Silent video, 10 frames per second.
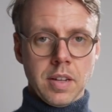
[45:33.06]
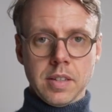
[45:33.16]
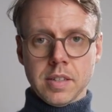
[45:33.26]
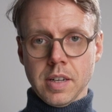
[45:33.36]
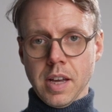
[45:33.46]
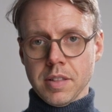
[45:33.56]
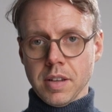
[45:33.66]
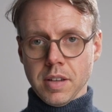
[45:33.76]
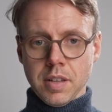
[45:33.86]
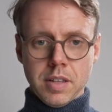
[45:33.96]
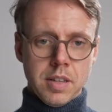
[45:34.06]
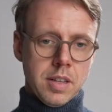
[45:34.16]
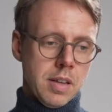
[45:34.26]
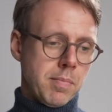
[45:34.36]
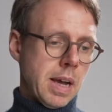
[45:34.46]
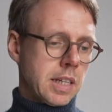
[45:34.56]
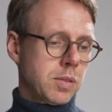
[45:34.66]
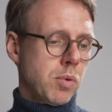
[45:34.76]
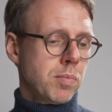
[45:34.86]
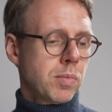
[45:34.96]
It's neither a
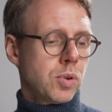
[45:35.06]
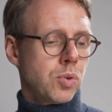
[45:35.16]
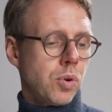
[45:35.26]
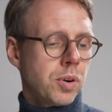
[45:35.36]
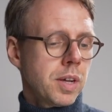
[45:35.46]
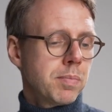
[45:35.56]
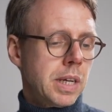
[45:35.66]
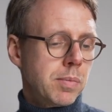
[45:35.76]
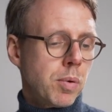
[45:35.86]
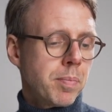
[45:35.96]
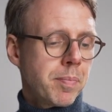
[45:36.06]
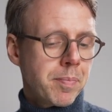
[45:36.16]
maximum nor a minimum.